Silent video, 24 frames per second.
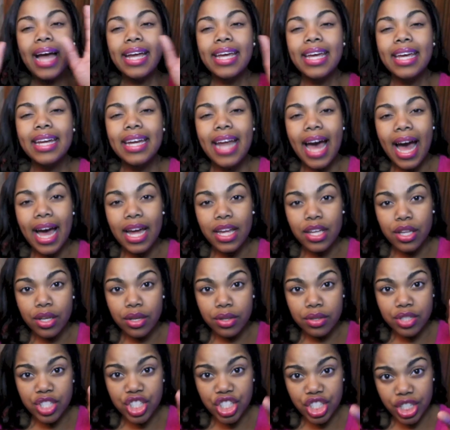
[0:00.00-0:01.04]
I cannot
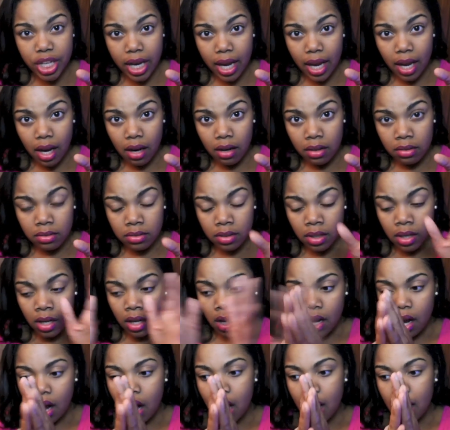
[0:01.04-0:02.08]
use gel.
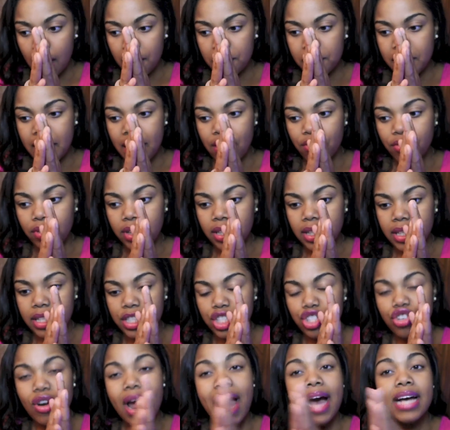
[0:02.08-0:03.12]
Um, that
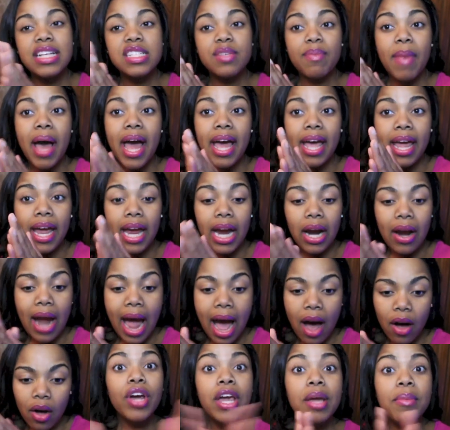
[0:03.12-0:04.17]
really dries my hair
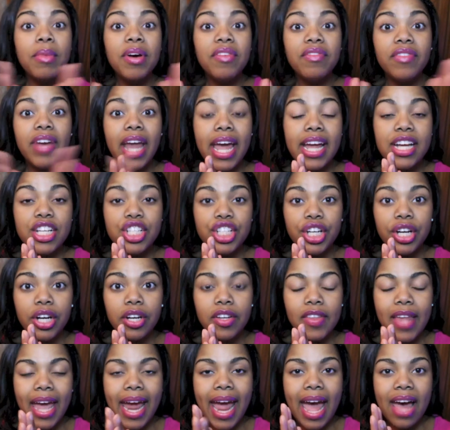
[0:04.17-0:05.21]
out. Cream of
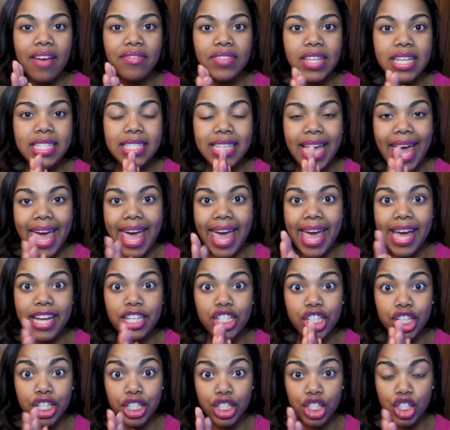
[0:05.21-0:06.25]
Nature, they have this
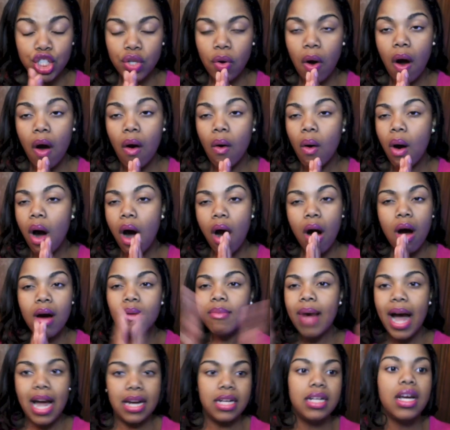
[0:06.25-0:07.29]
edge control. Oh
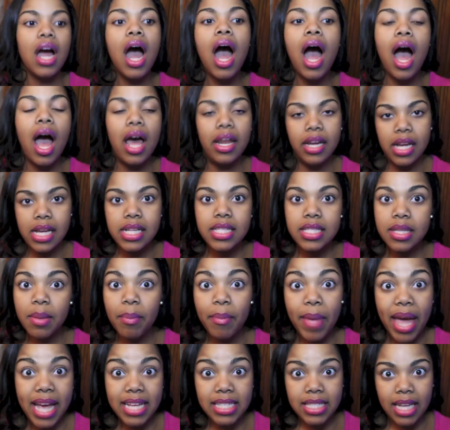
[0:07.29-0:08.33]
my God, it's
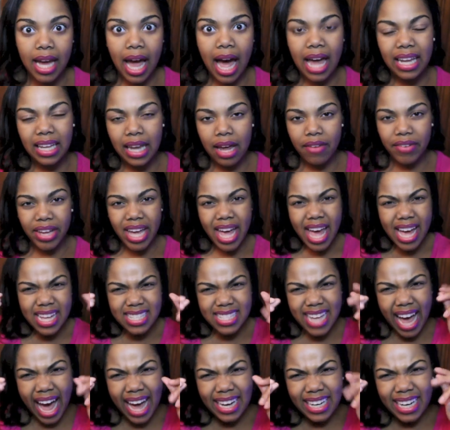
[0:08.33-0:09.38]
amazing. I love it.
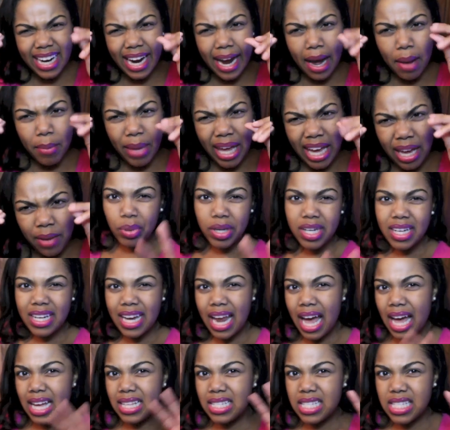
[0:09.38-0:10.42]
It's kind of gummy, but
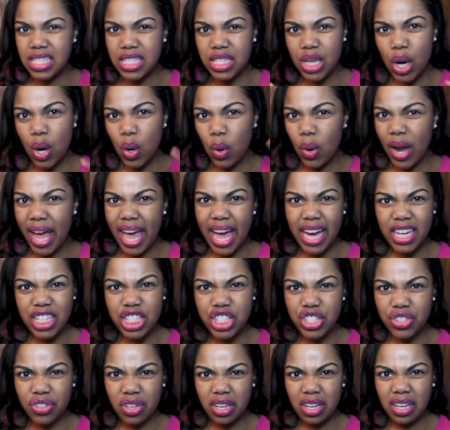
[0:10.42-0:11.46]
not so
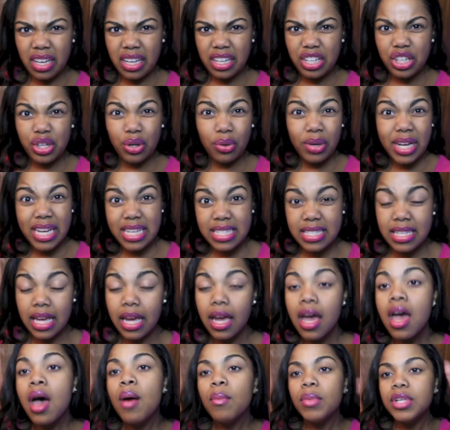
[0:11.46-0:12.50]
extra and
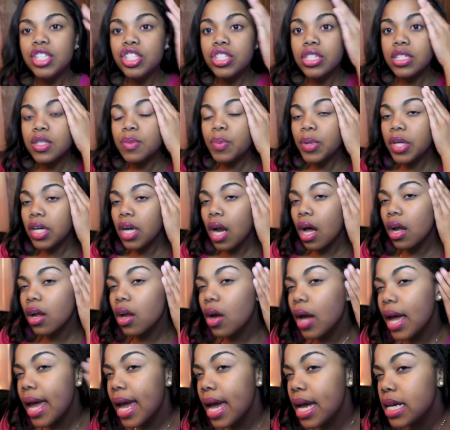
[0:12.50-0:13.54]
greasy. But you just put it on
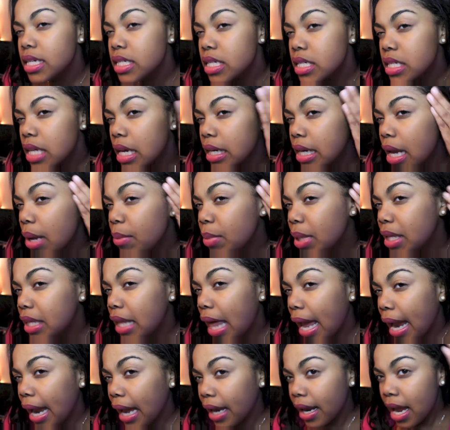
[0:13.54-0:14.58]
your edges and they be
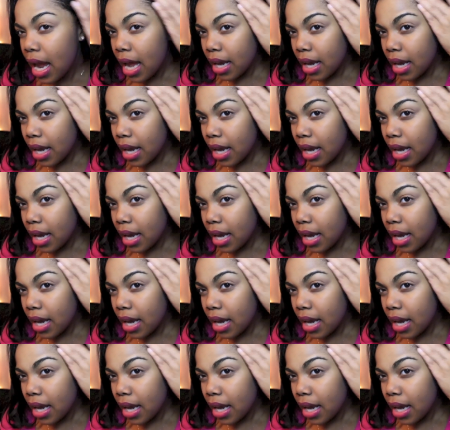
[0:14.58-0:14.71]
laying.